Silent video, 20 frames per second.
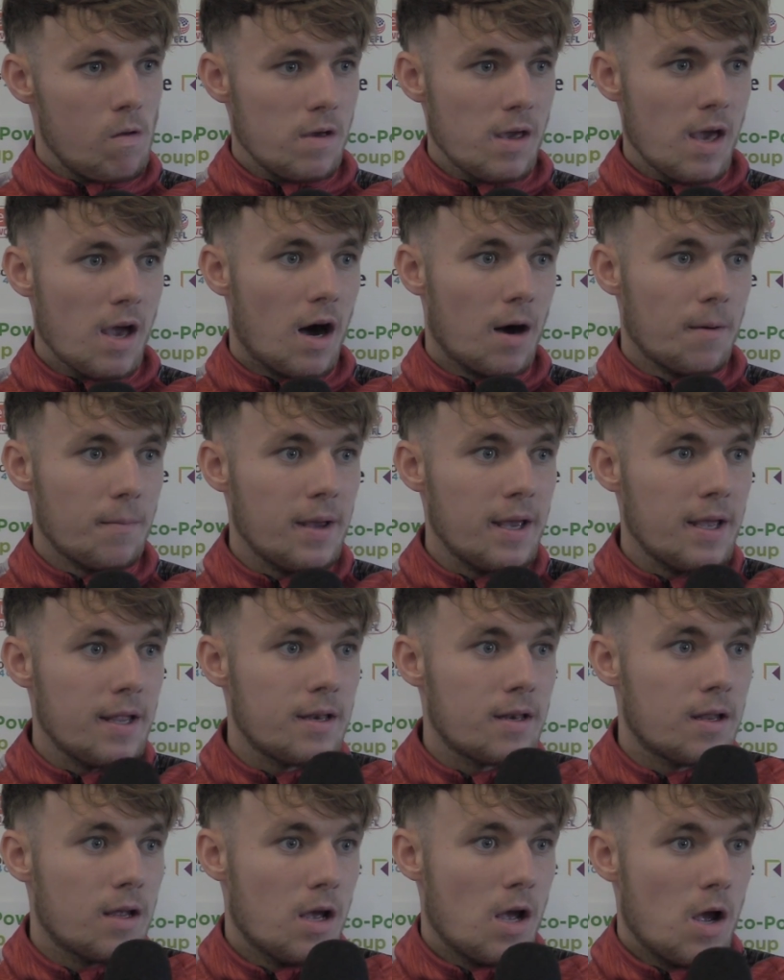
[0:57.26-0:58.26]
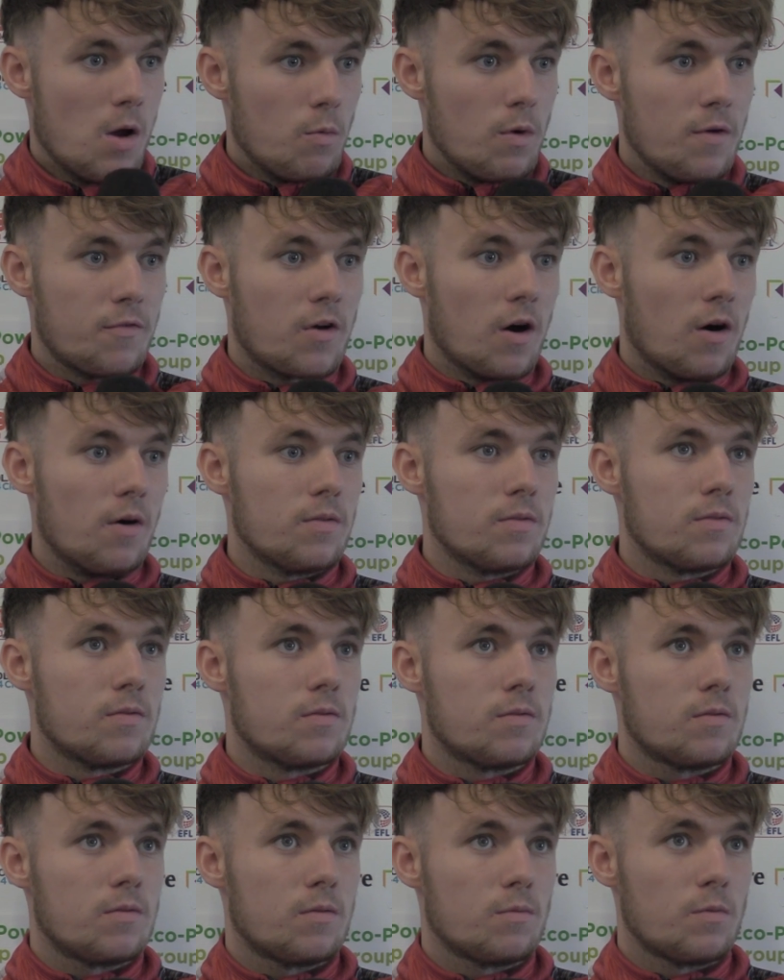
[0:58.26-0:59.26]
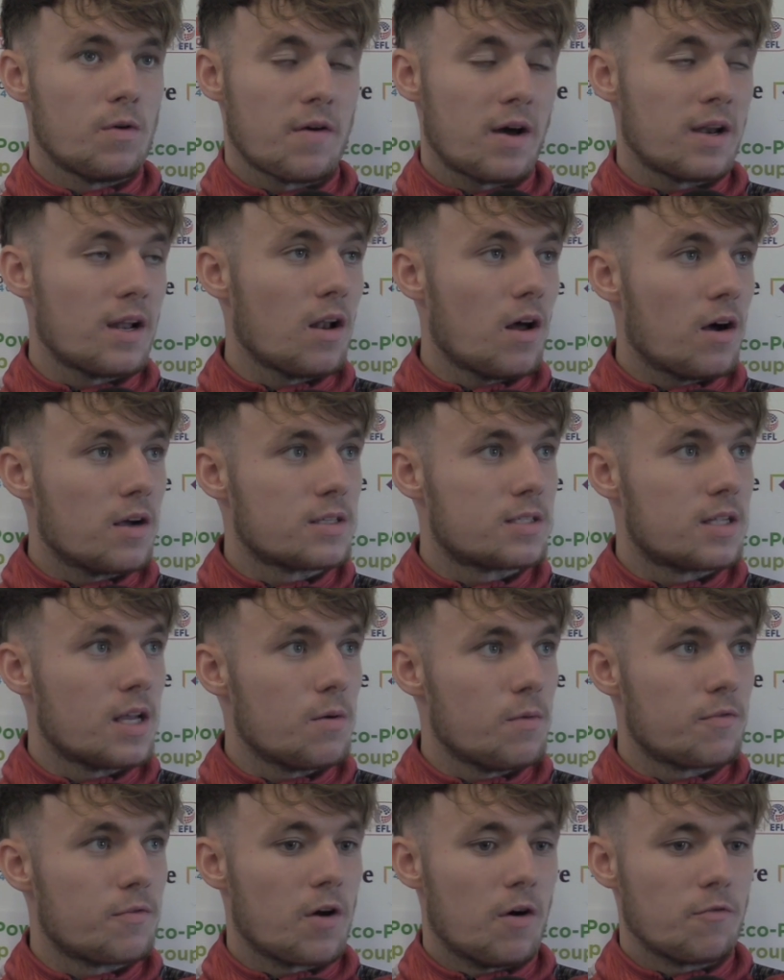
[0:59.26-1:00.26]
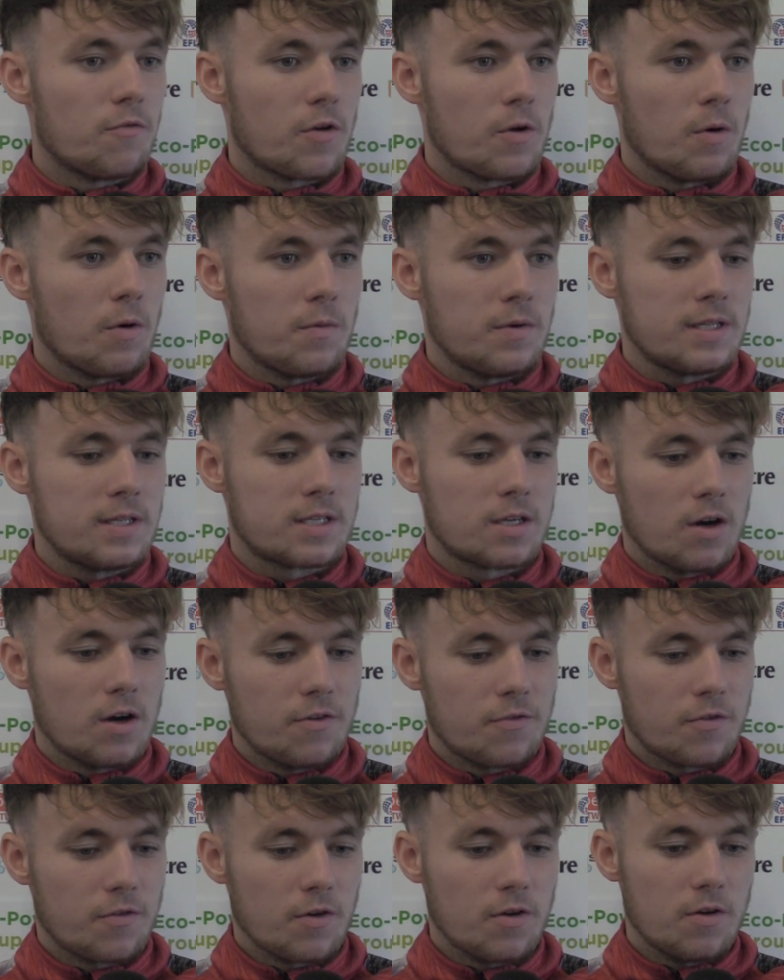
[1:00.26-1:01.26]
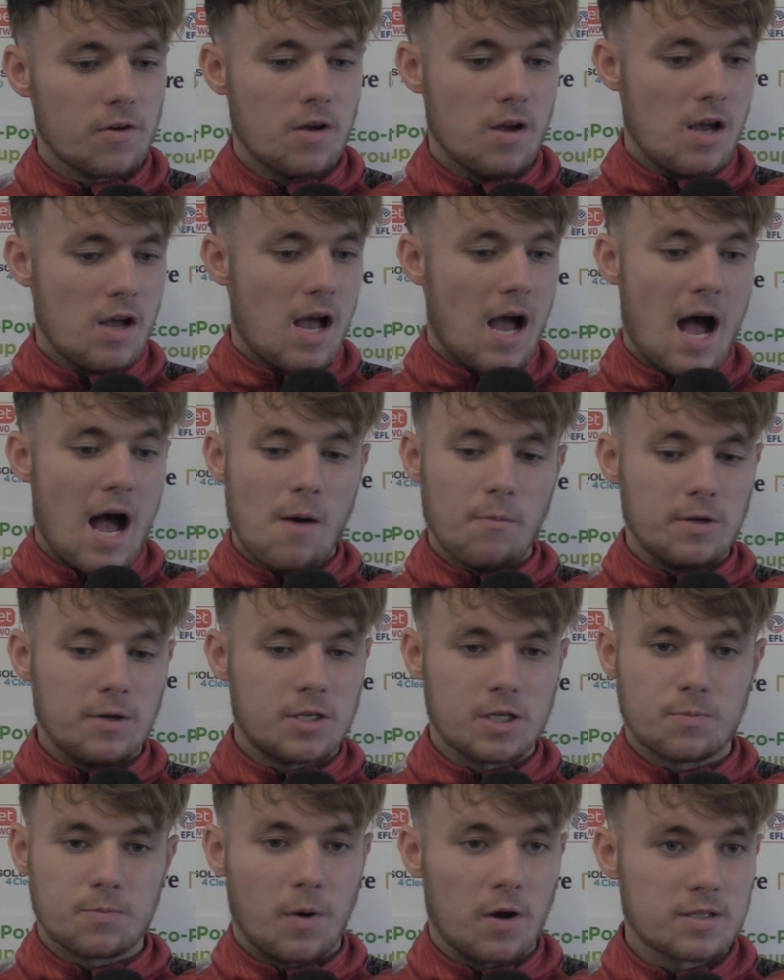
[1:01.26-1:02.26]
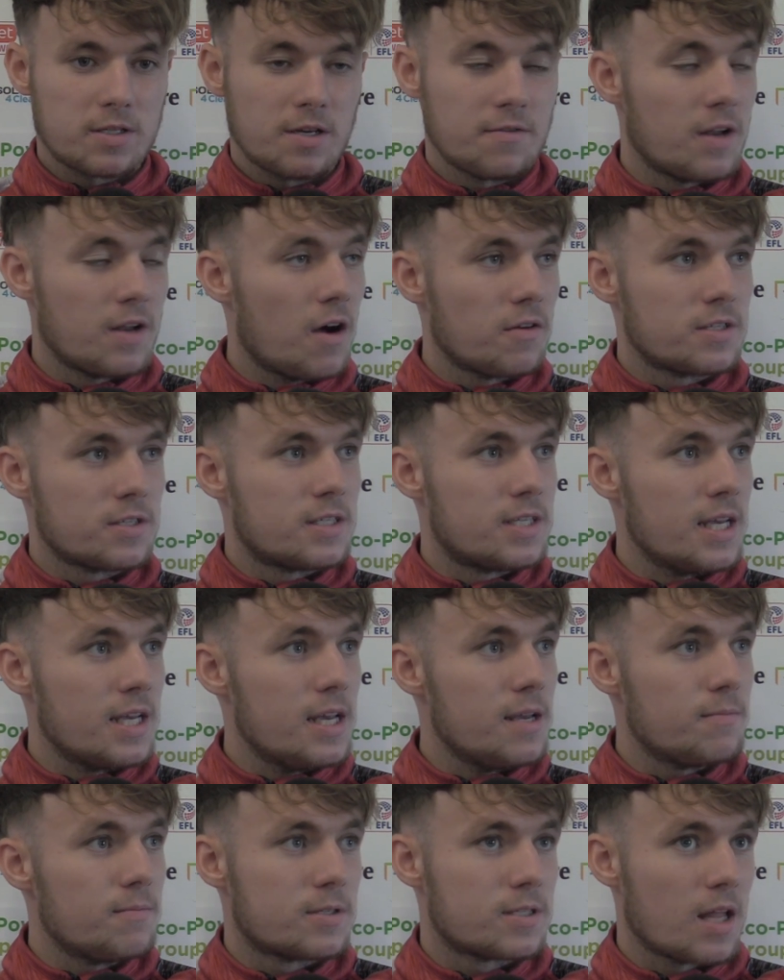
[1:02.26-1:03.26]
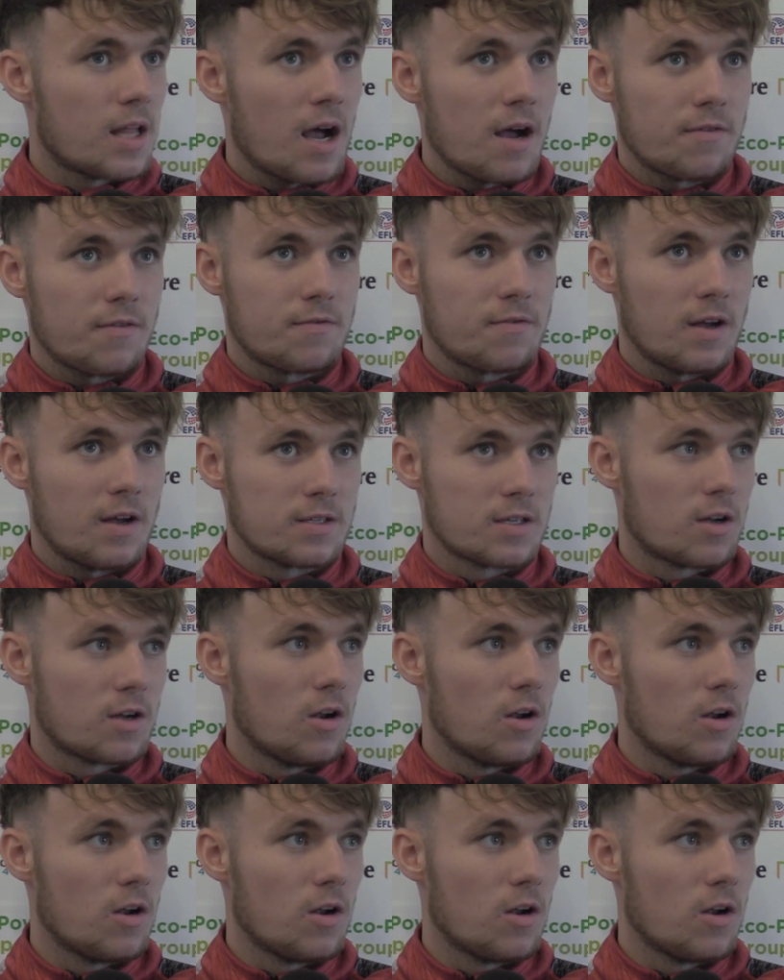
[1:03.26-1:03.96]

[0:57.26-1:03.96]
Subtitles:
Yeah, I mean, we've analysed it, we've gone through what we need to go through, and we're just positive now as a team, staff, as a